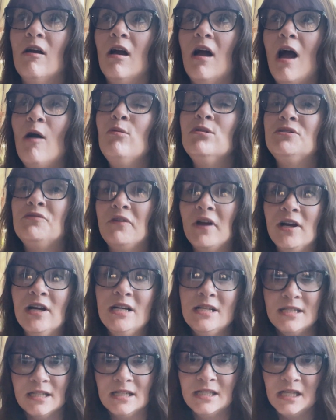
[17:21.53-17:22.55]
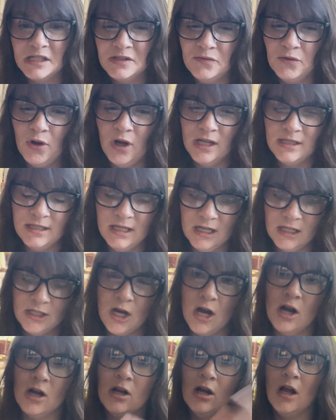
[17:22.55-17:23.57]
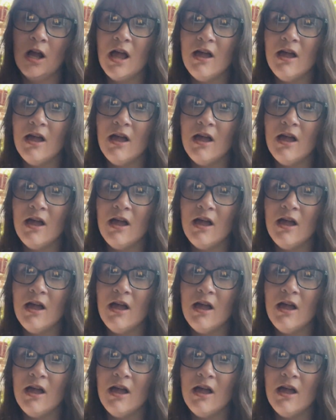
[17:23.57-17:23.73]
I was very successful on TikTok.